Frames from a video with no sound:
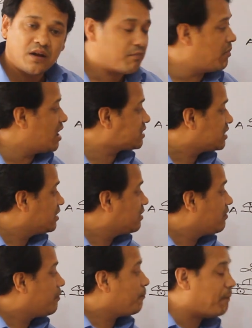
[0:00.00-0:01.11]
But
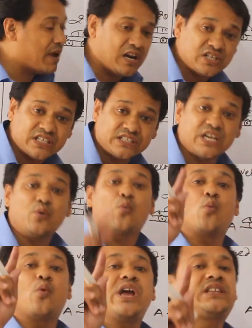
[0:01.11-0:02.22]
velocity
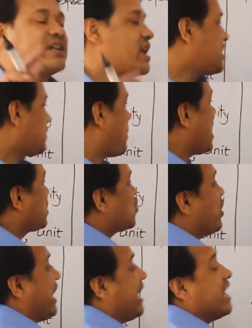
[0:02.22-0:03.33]
with respect to
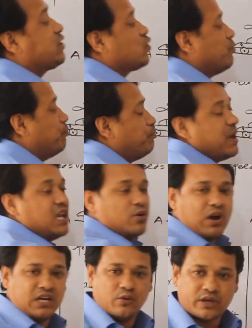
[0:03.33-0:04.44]
A to B
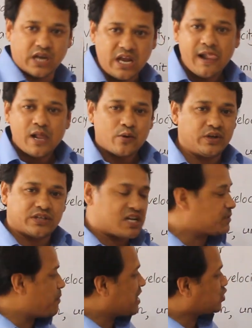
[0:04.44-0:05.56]
only, okay? With
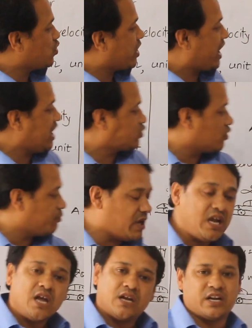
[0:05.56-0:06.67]
respect to A to
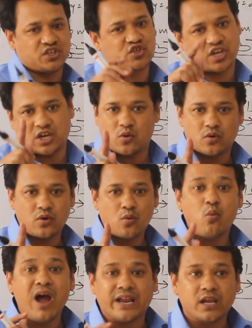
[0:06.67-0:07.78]
B, it is 0.
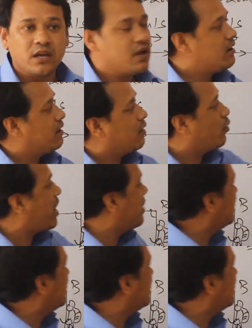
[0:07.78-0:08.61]
Why? We have